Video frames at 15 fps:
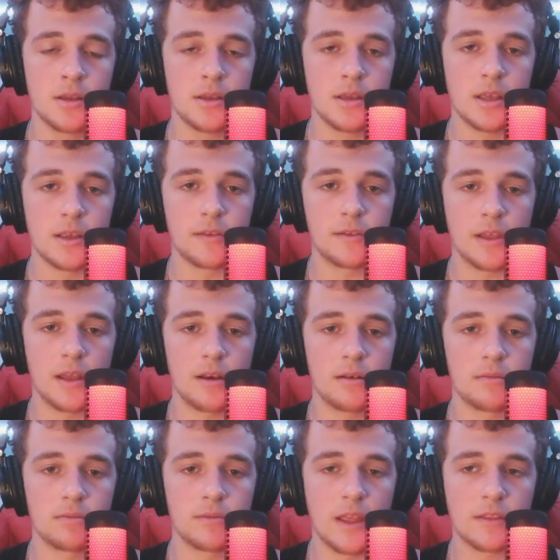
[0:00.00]
He
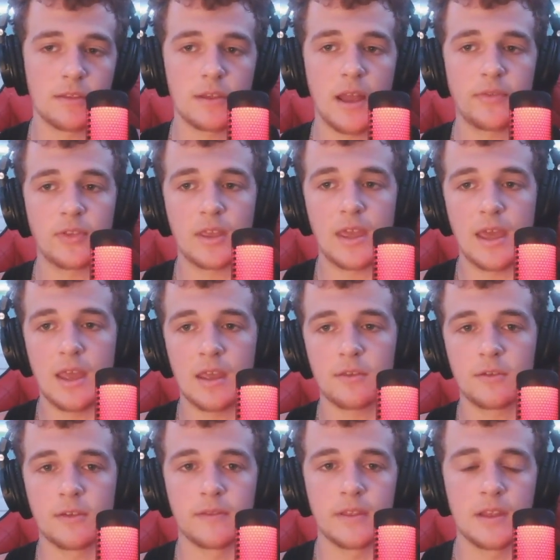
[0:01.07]
said that's not the
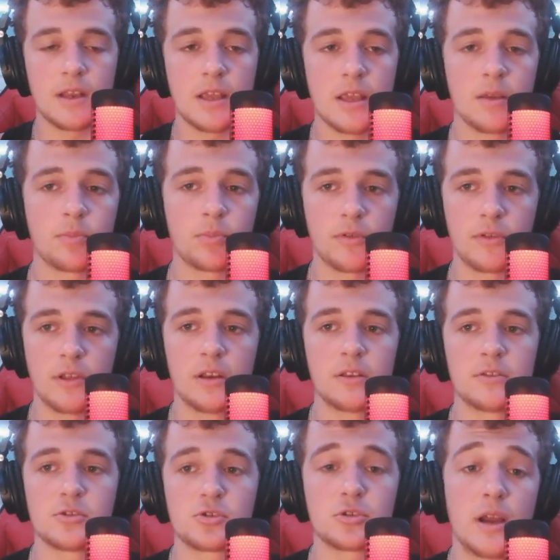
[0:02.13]
case, and then he
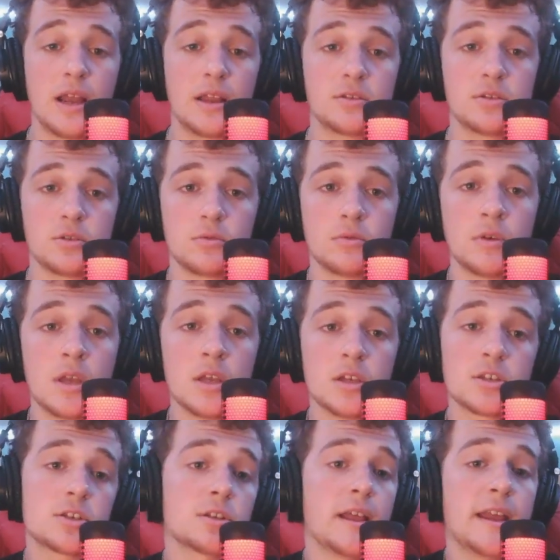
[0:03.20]
proceeded to try to
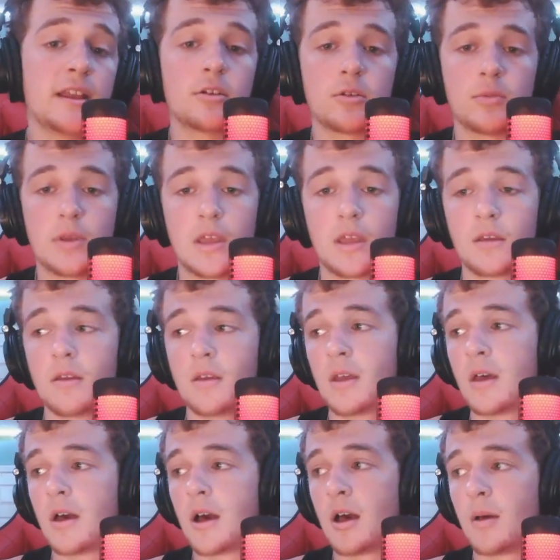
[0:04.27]
slander me
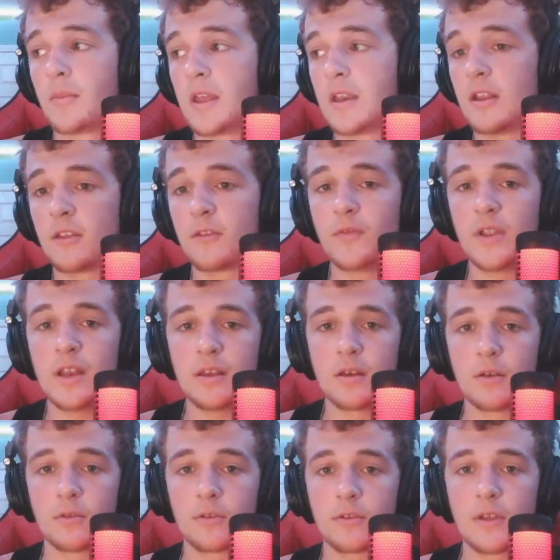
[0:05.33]
in his
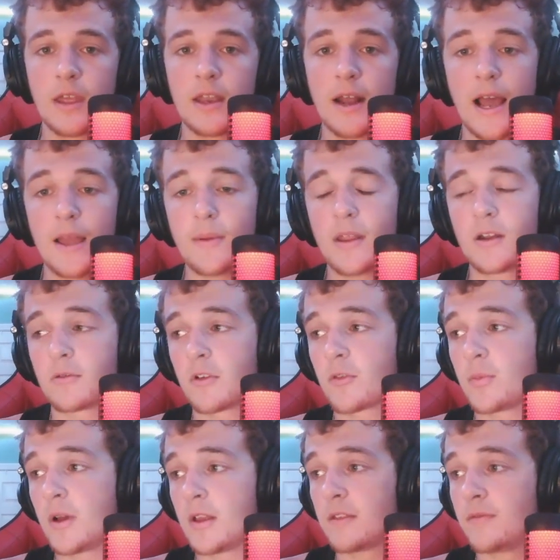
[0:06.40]
videos. And I made a
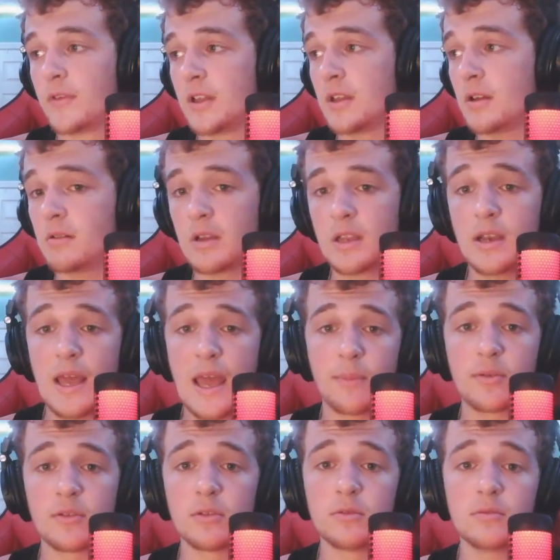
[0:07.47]
response video and
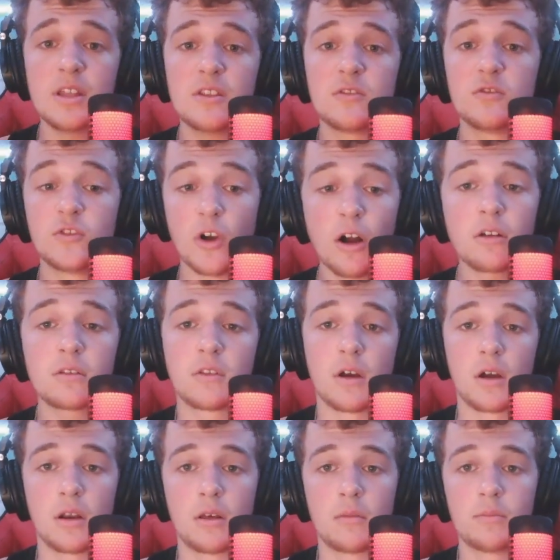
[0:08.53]
absolutely dunked
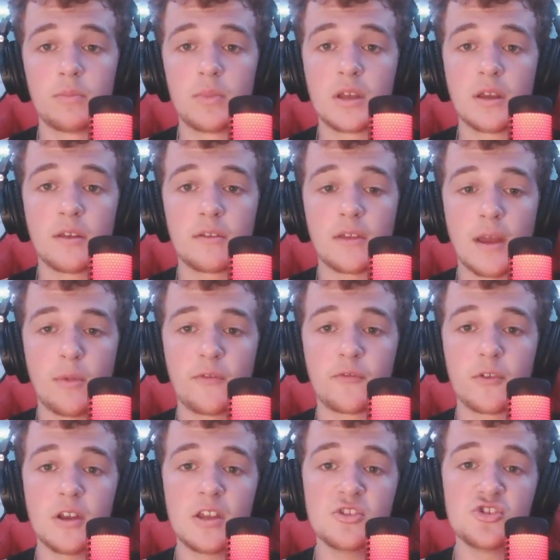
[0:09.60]
on him because I'm a
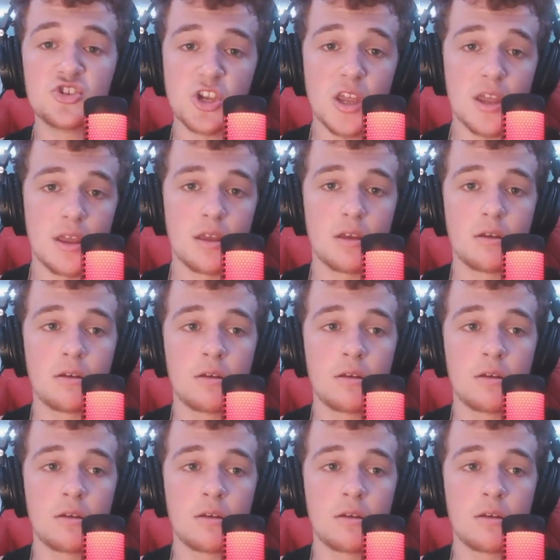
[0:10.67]
freaking G.